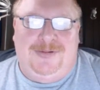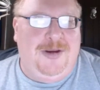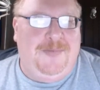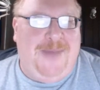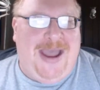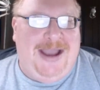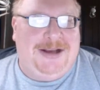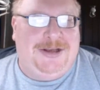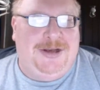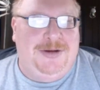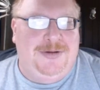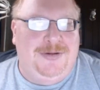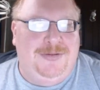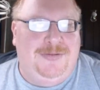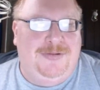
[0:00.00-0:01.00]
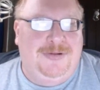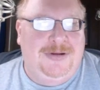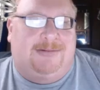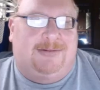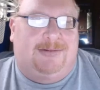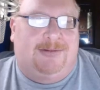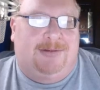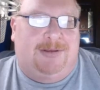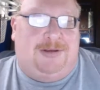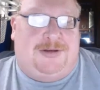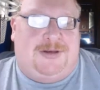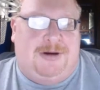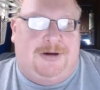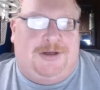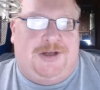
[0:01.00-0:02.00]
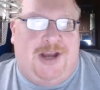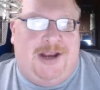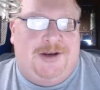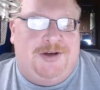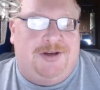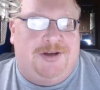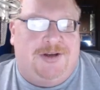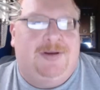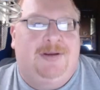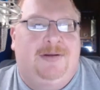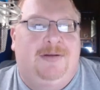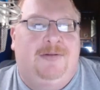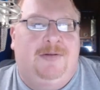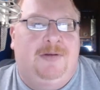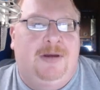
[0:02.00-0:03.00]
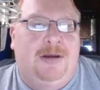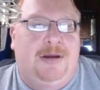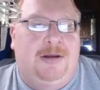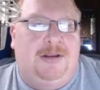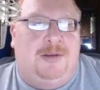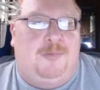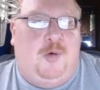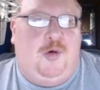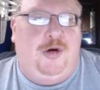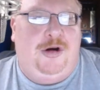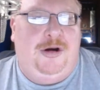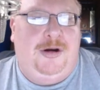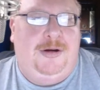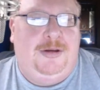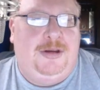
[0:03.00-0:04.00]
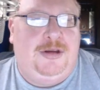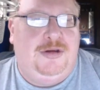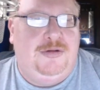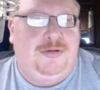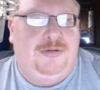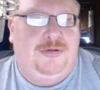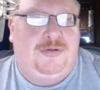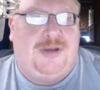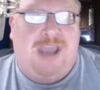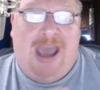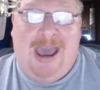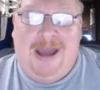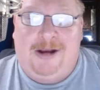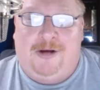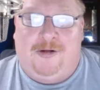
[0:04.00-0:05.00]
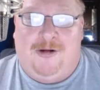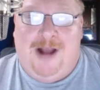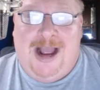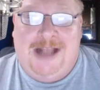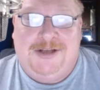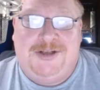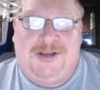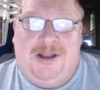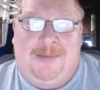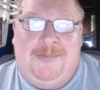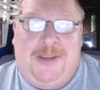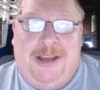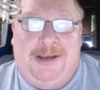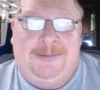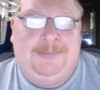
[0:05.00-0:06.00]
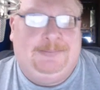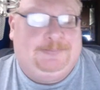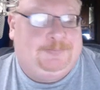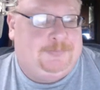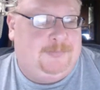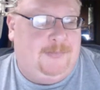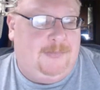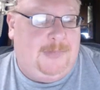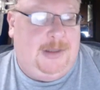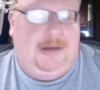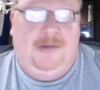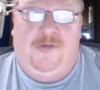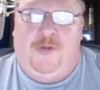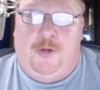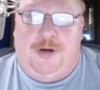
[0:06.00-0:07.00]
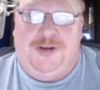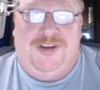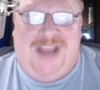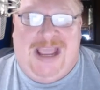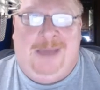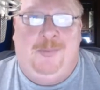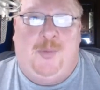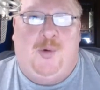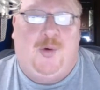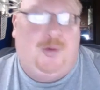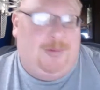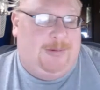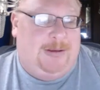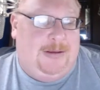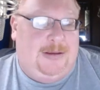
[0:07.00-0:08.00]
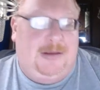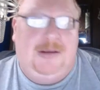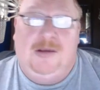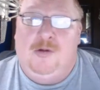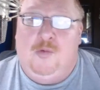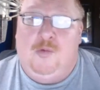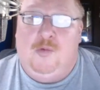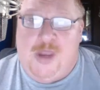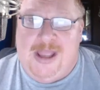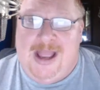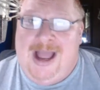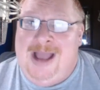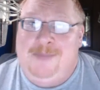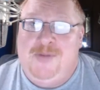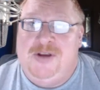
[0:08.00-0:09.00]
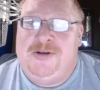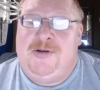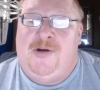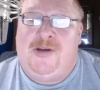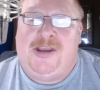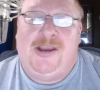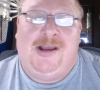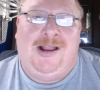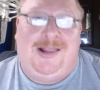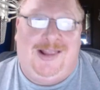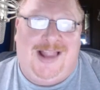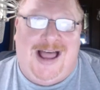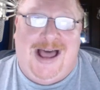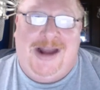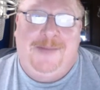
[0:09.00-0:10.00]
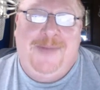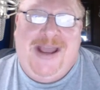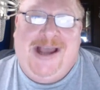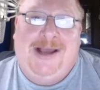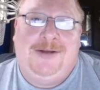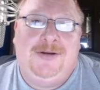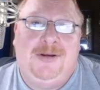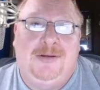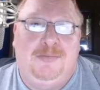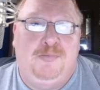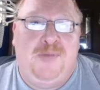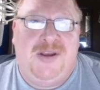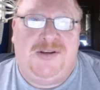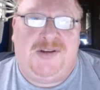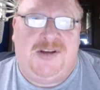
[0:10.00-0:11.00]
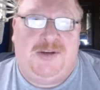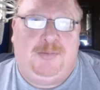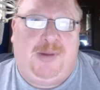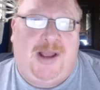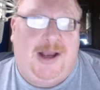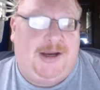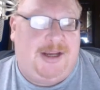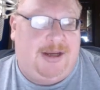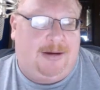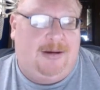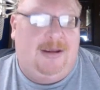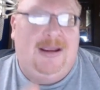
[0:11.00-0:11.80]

going back to the search engines, the more you categorize something, for example, I've been talking a lot about business blogging.